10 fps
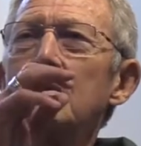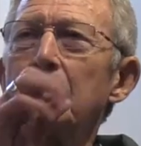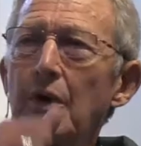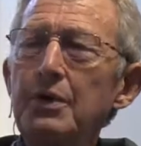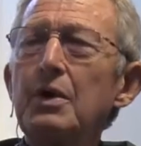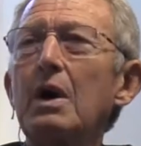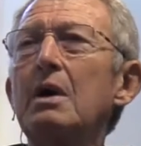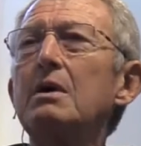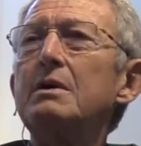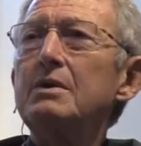with all your
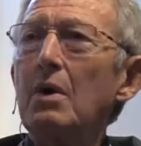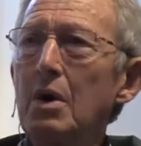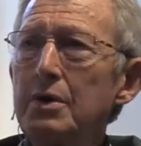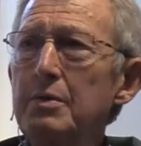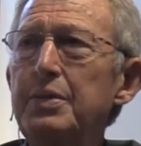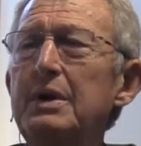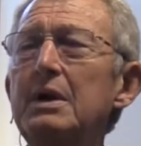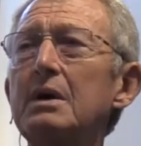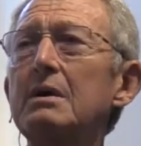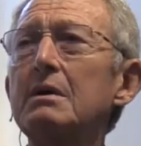heart and all your
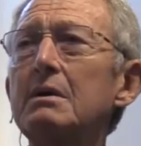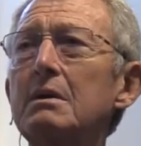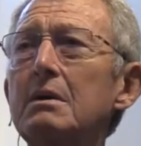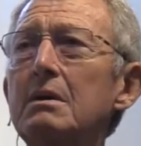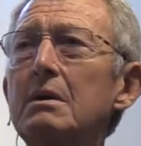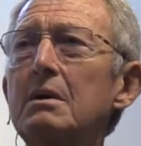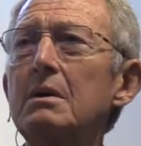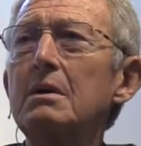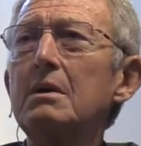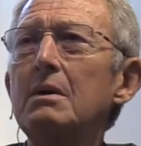being,
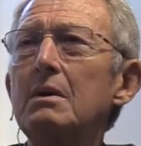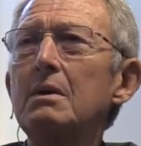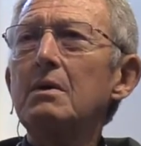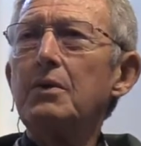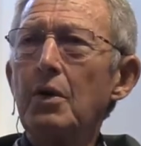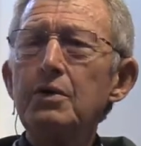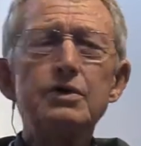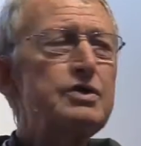with all your